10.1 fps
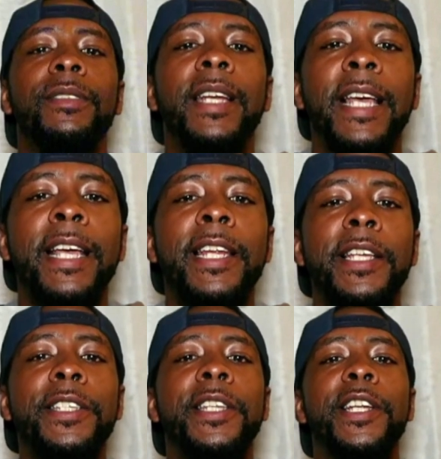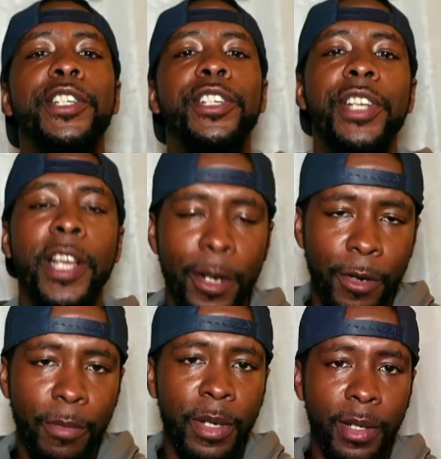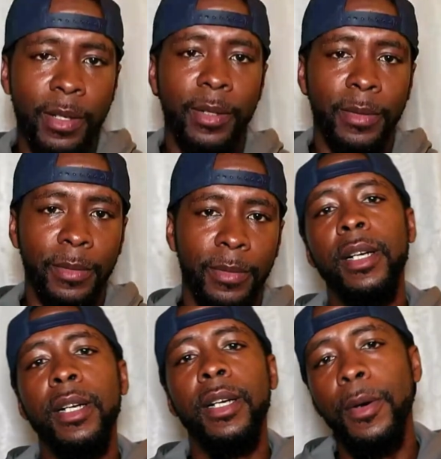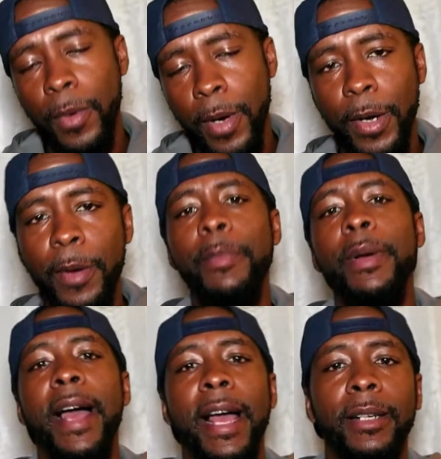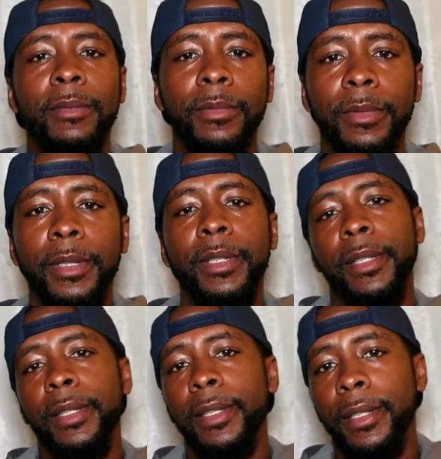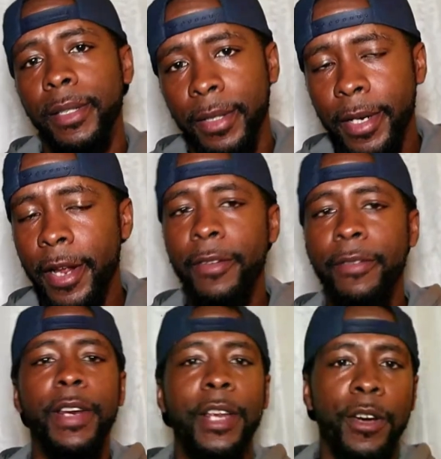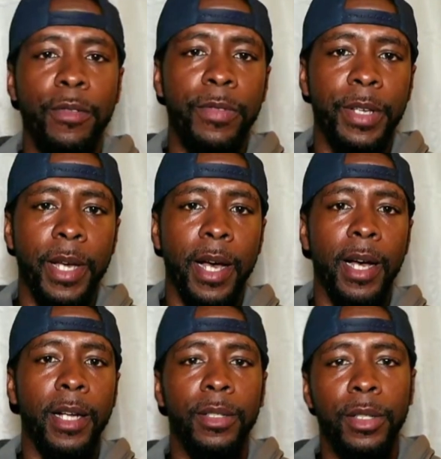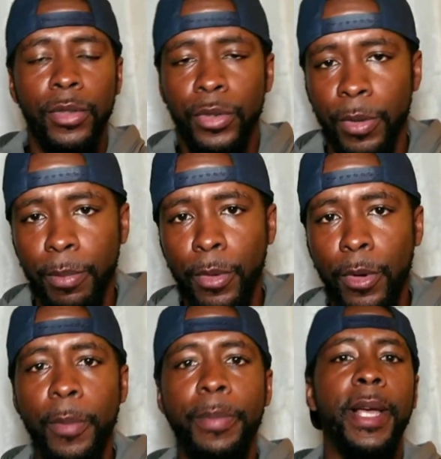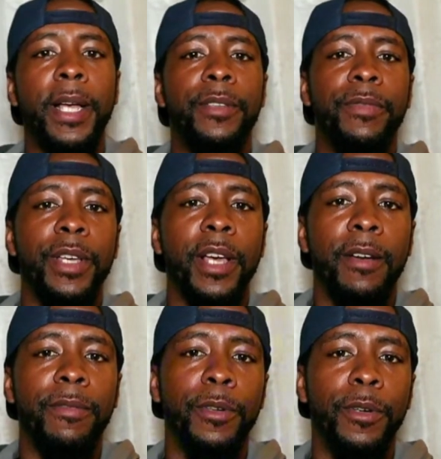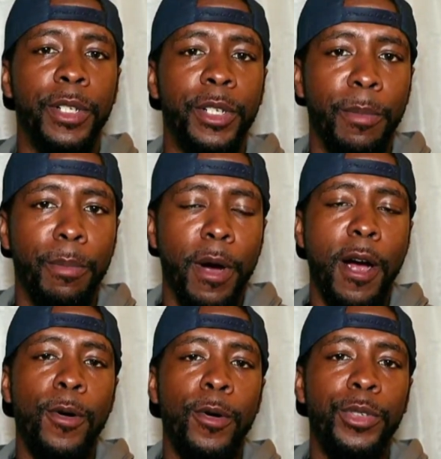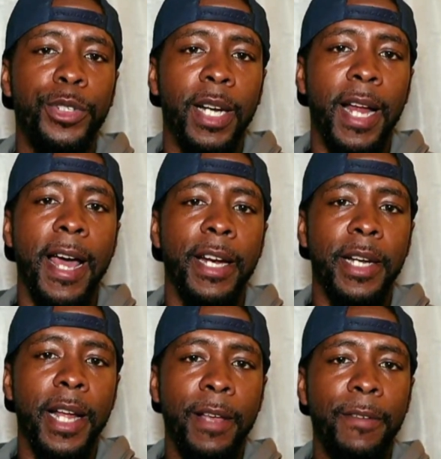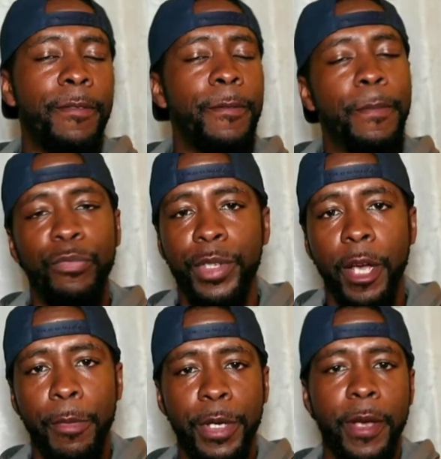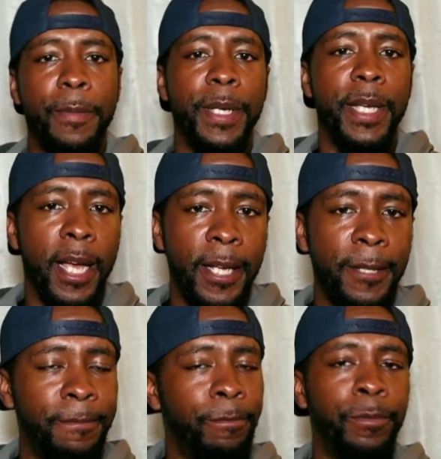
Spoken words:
Ladies and gentlemen, welcome back. Another video for y'all. Some more picks for y'all for tomorrow, July the 9th, Wnba.